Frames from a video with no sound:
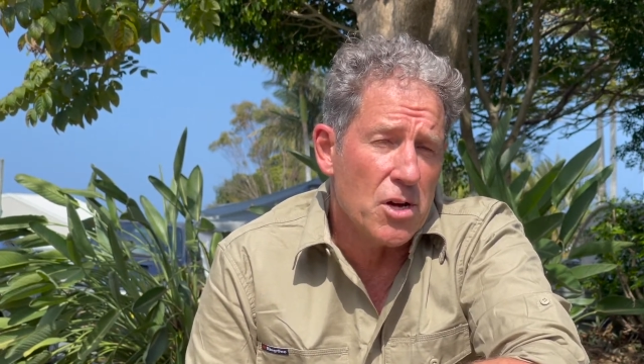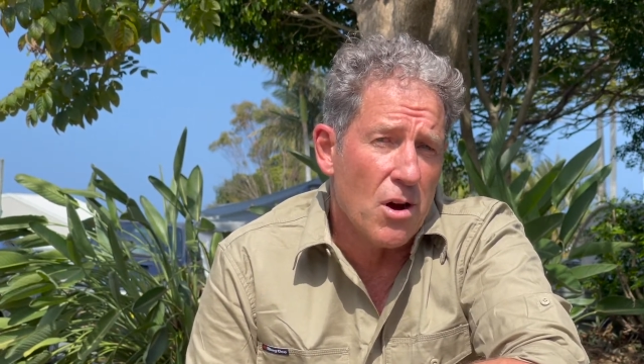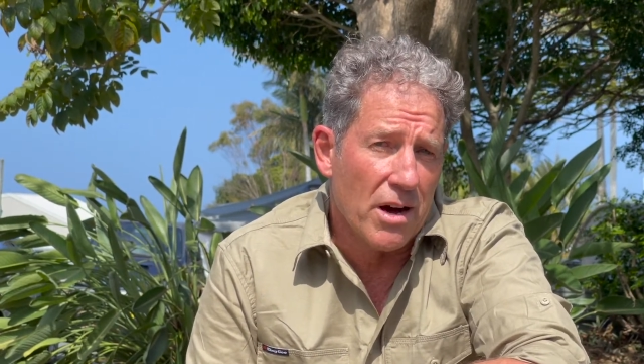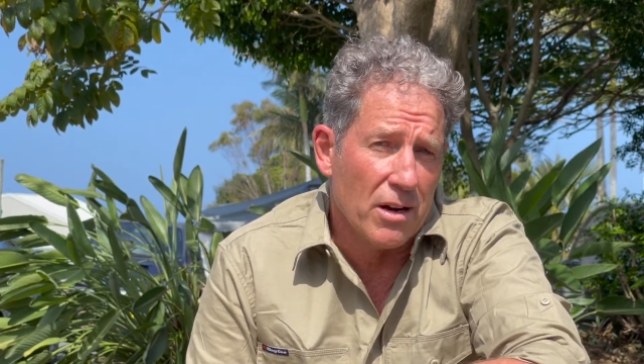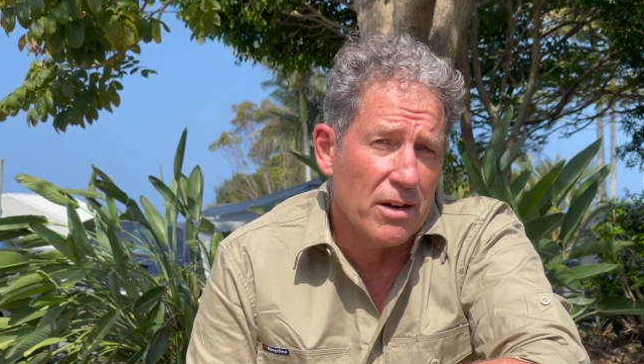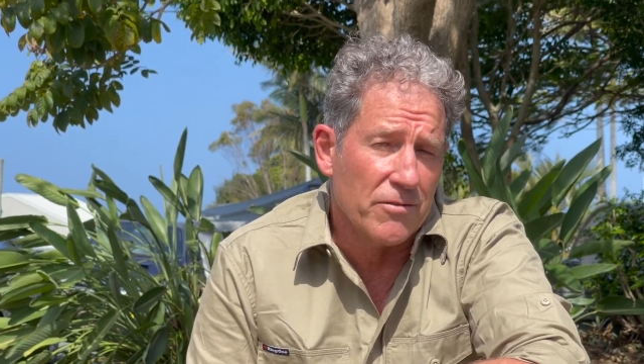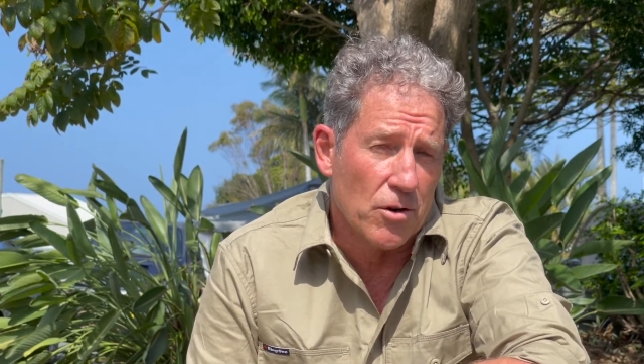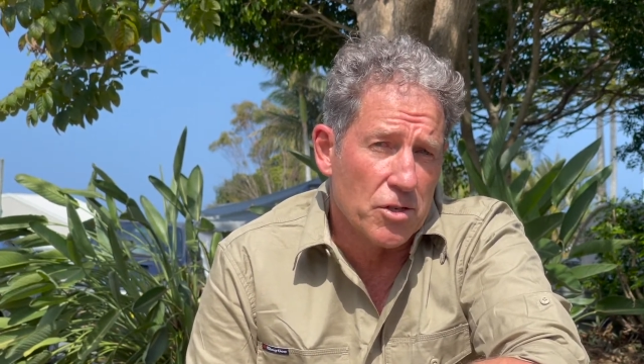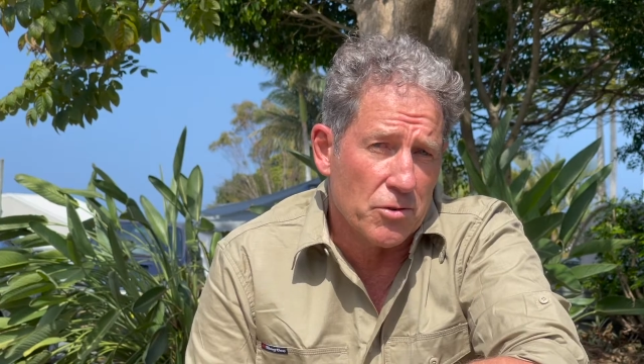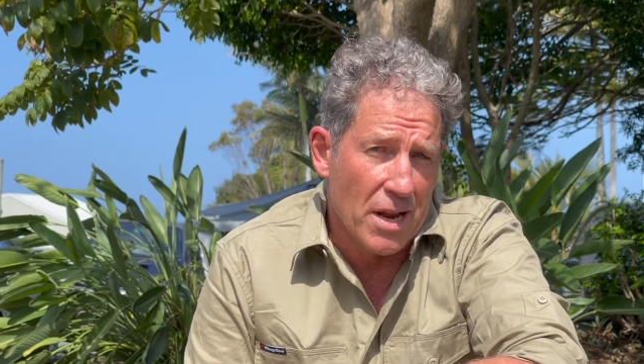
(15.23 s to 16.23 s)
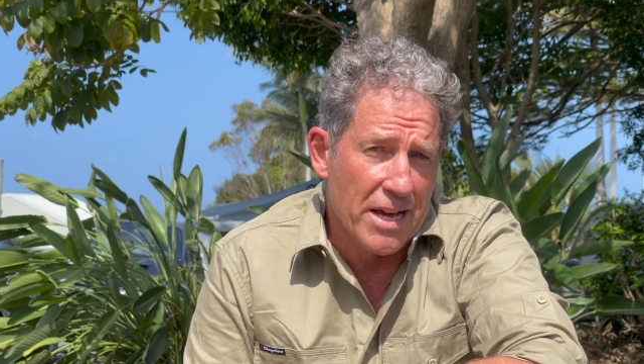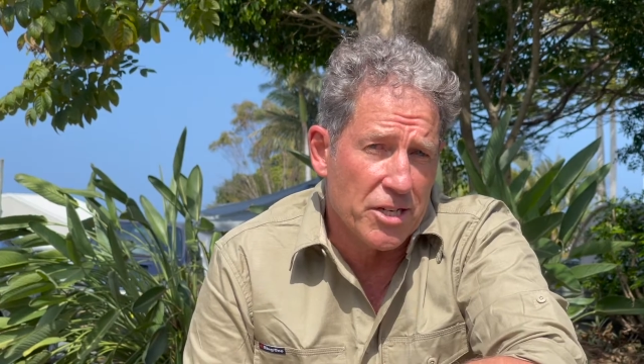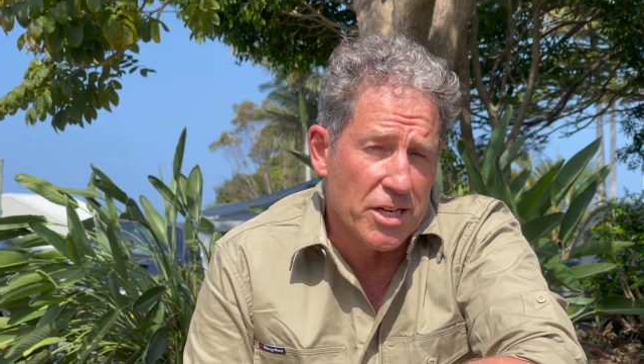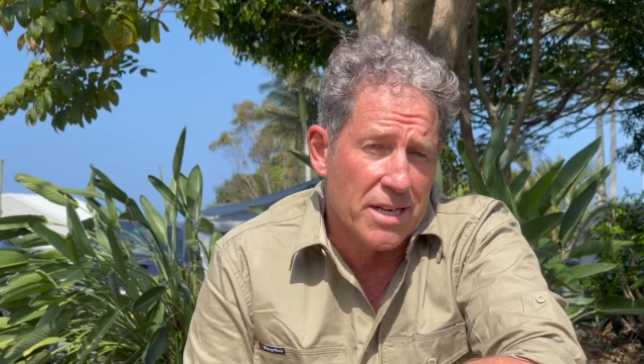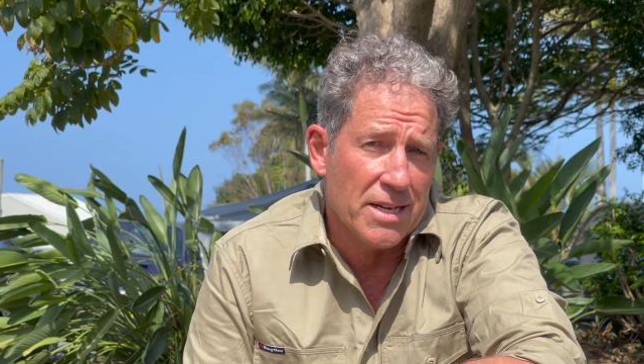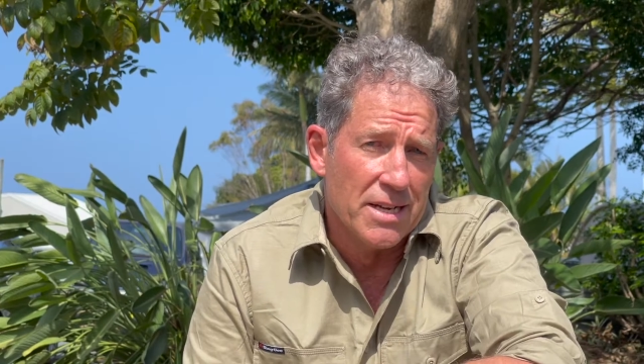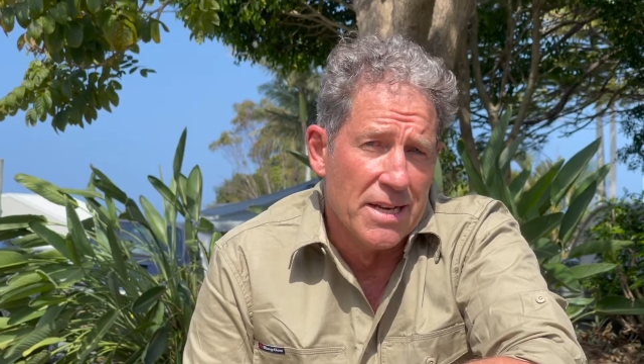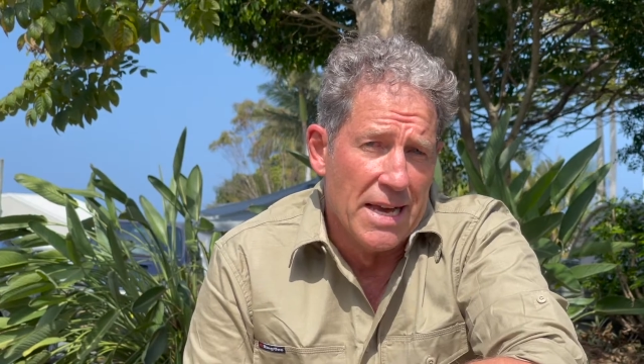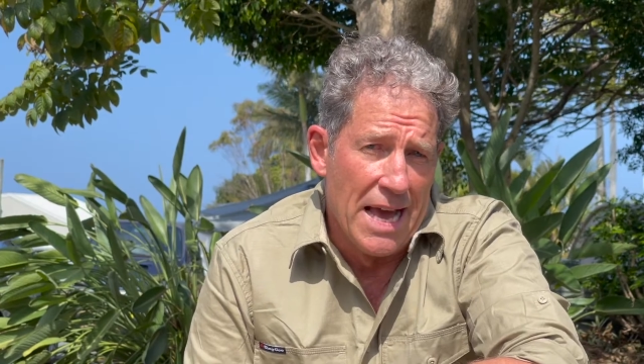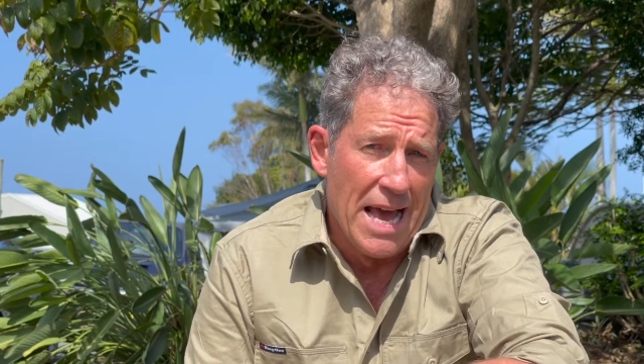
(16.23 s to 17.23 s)
guideline for Australasia,
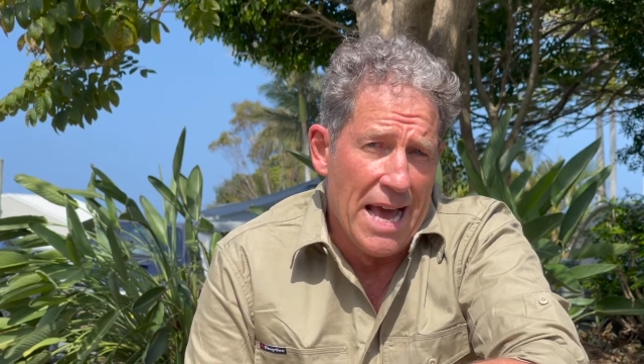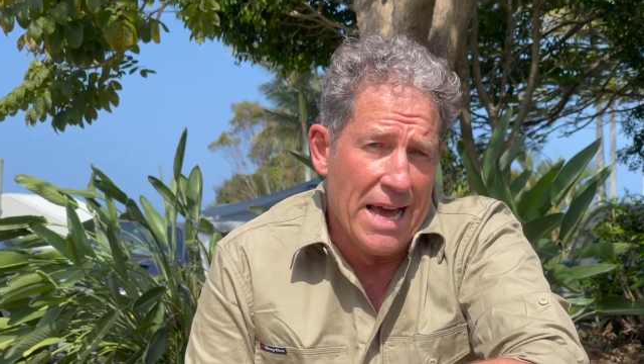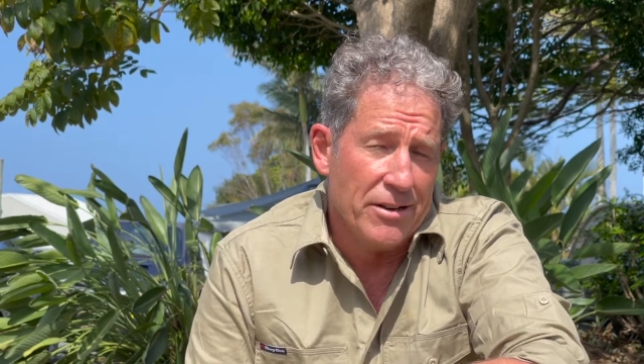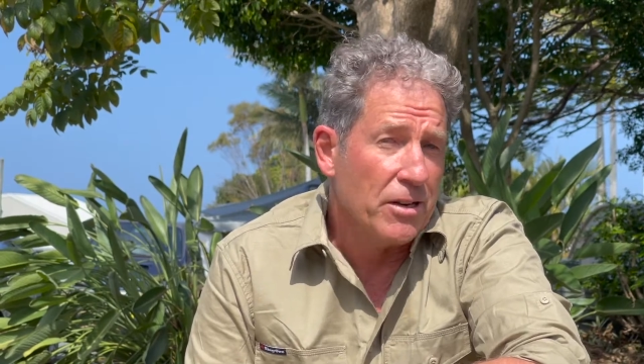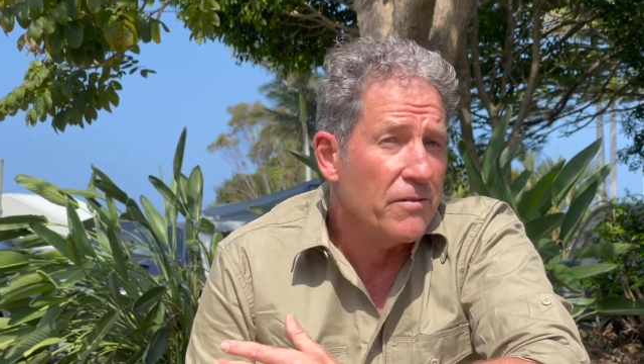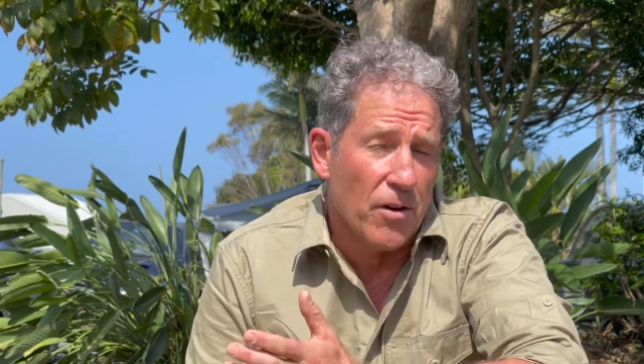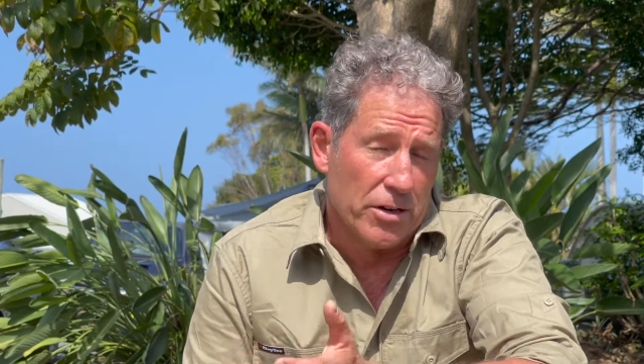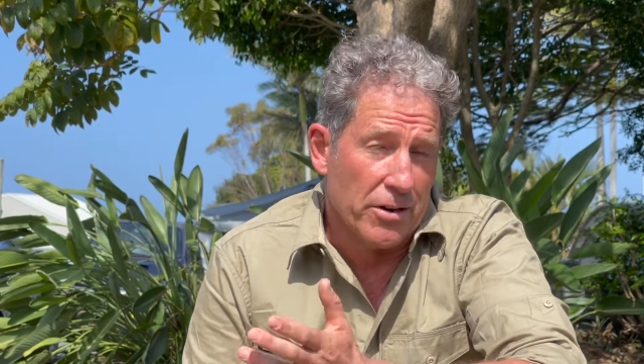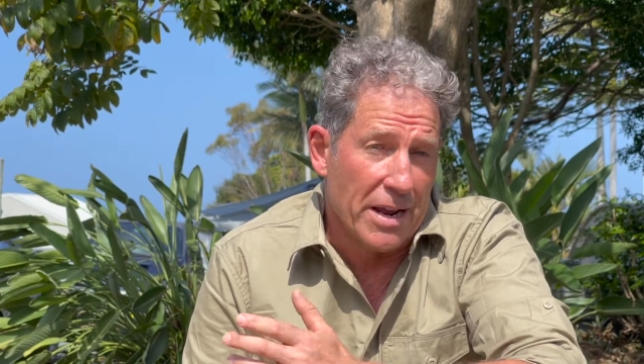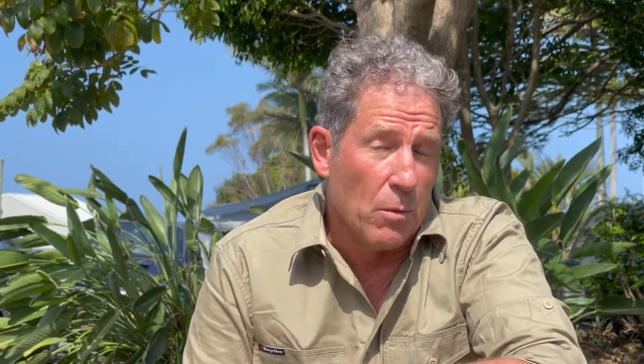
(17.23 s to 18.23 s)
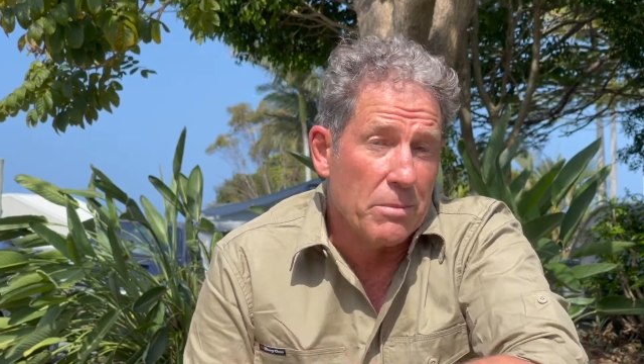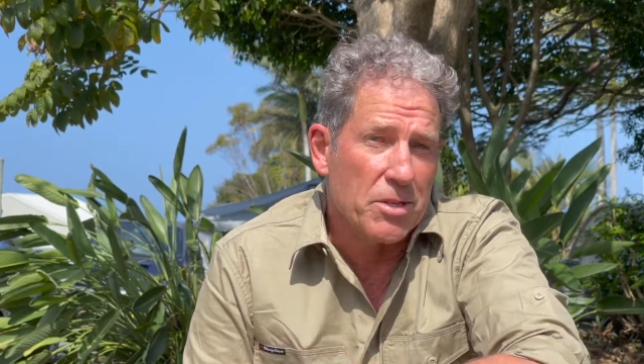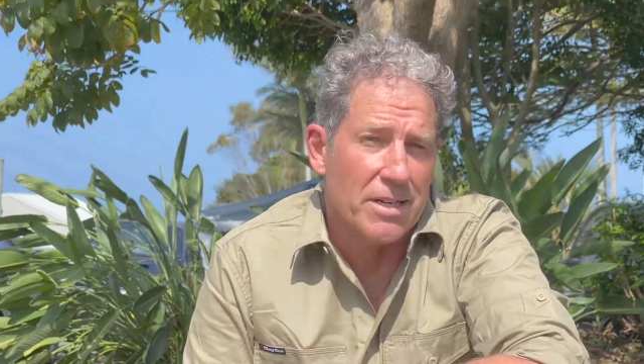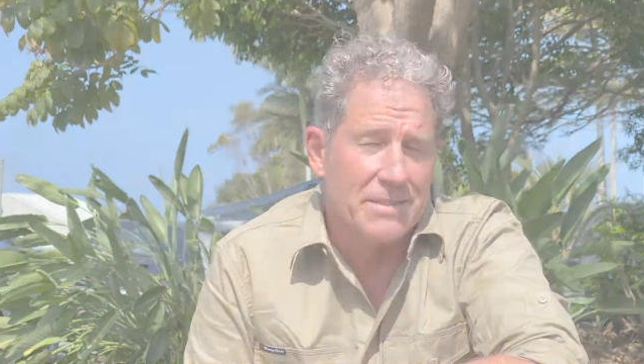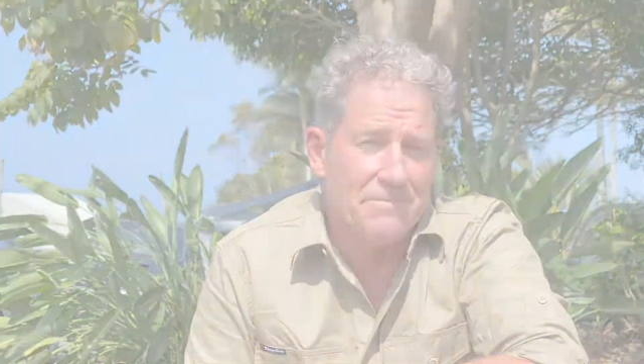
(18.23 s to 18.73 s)
and you can find it on our website.